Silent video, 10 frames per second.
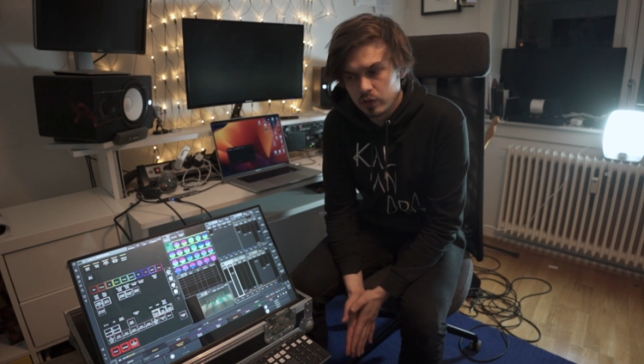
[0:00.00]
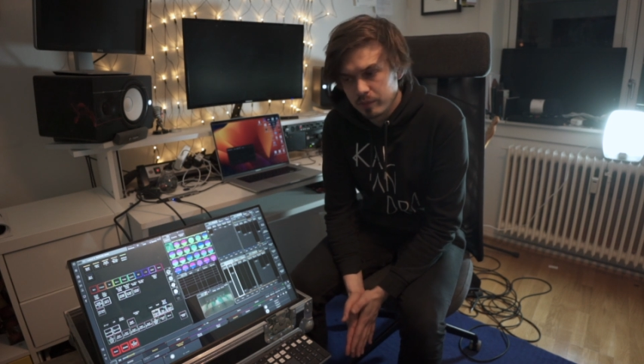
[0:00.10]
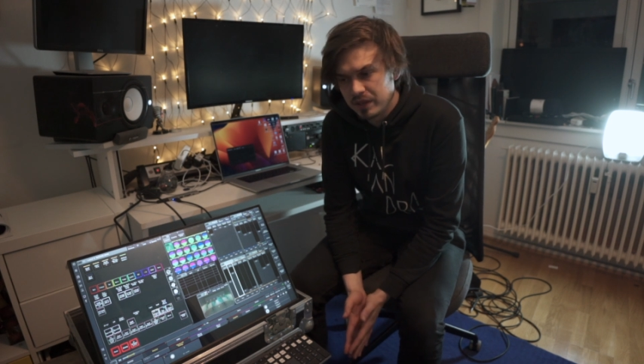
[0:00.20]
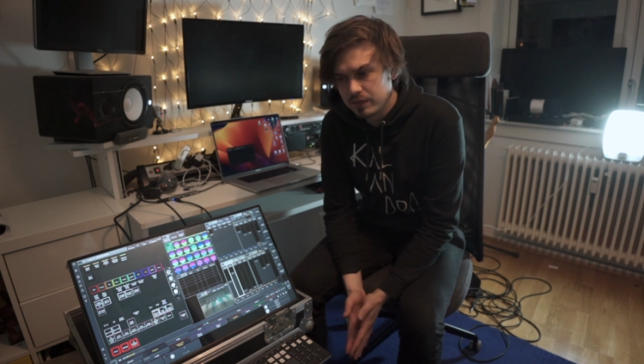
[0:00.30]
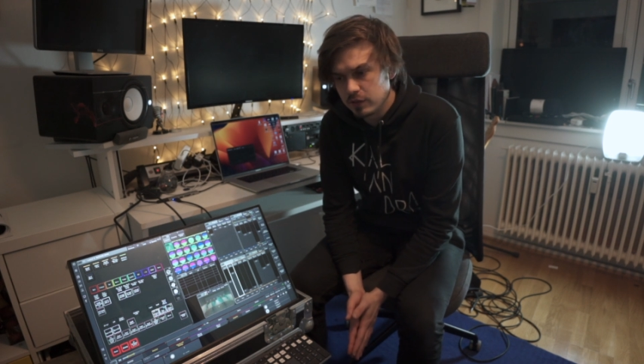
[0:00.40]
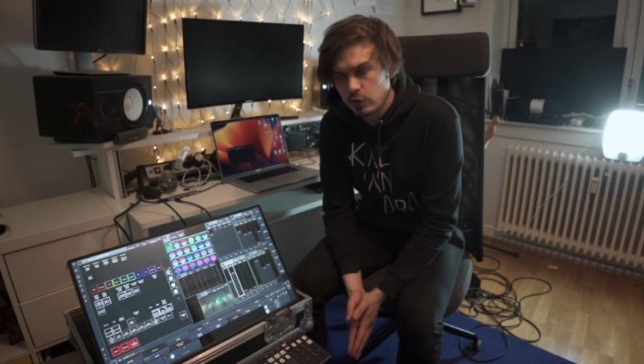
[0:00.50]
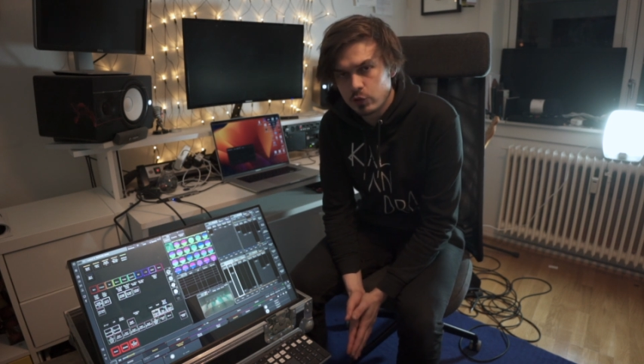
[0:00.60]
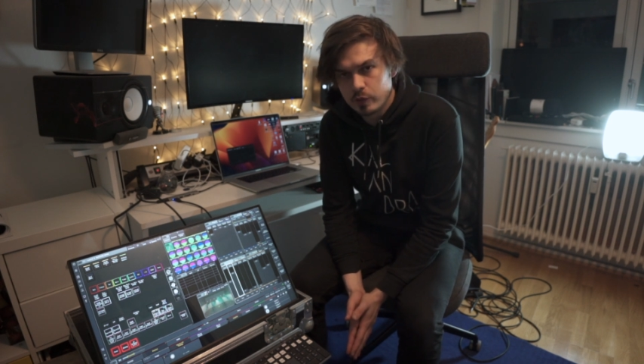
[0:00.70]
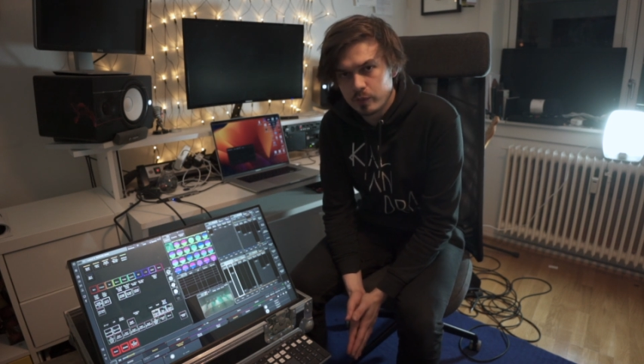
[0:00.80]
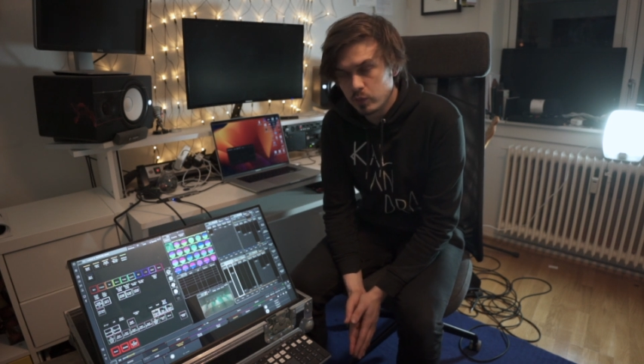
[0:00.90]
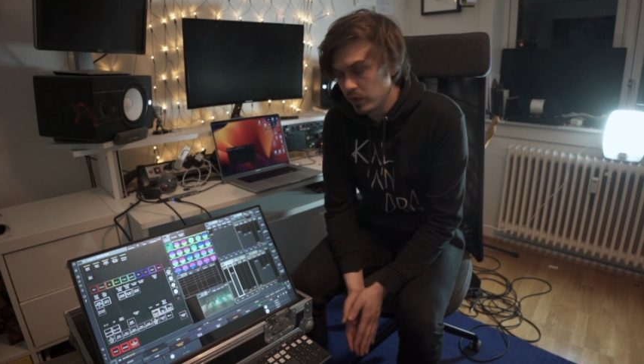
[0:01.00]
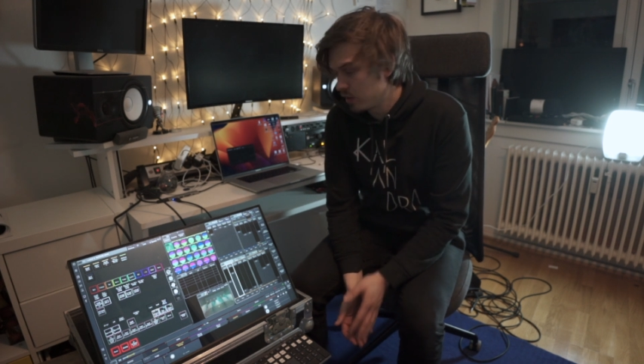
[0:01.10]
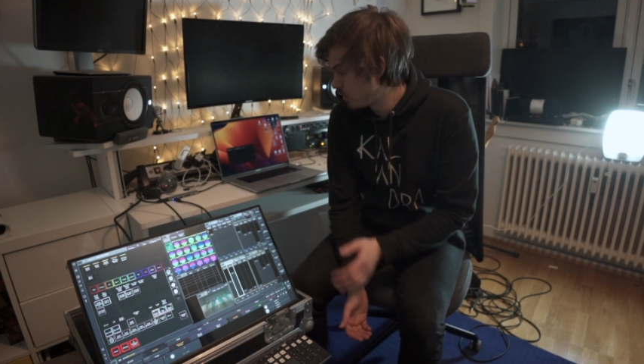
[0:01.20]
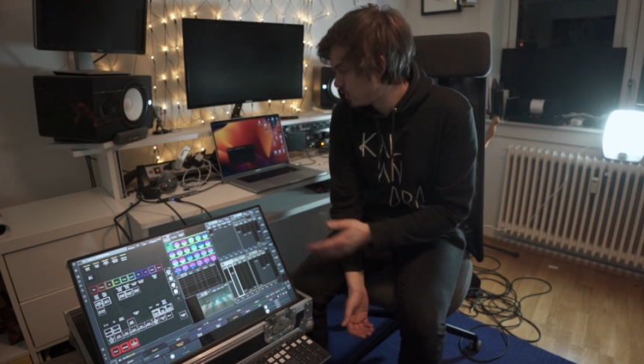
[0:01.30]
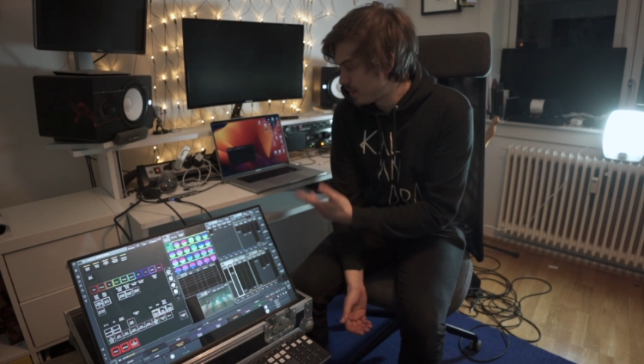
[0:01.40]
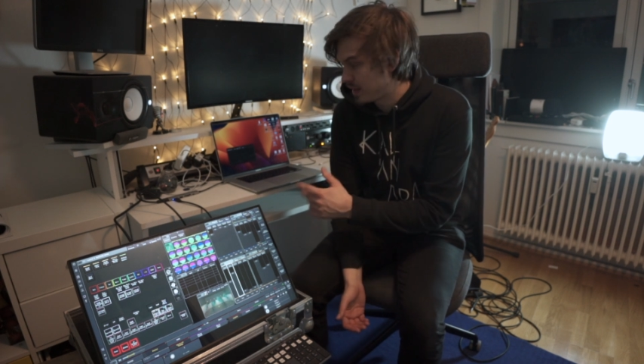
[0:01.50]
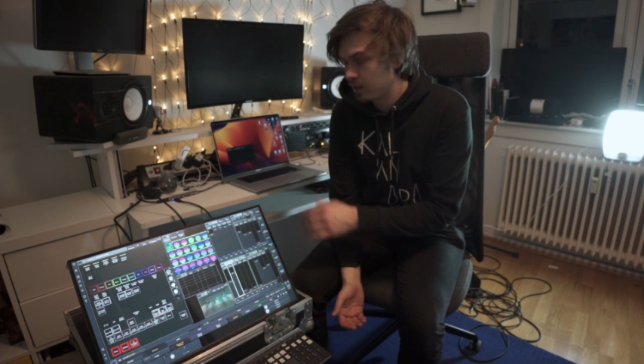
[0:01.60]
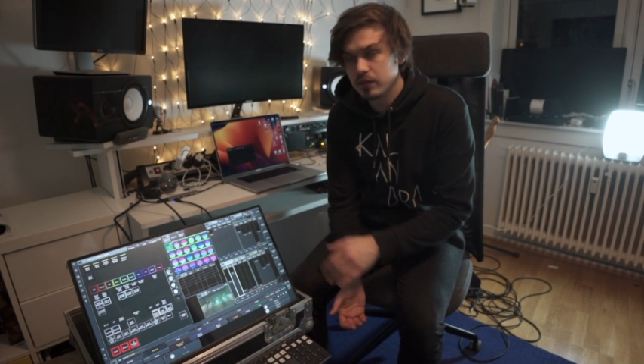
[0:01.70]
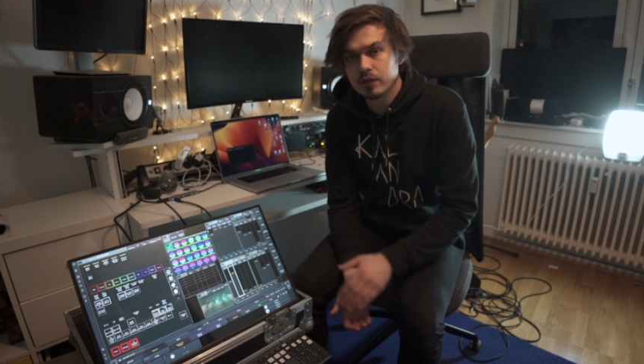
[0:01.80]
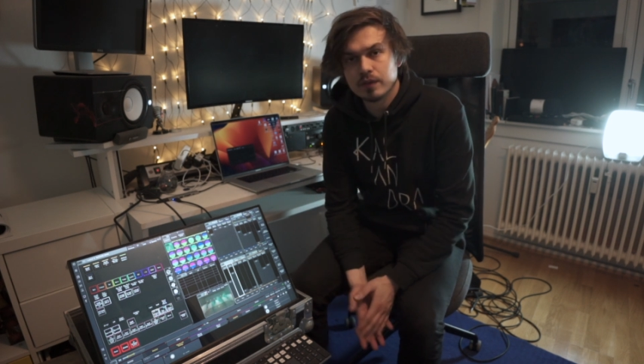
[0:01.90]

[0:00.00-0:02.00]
on PC system with a Mac.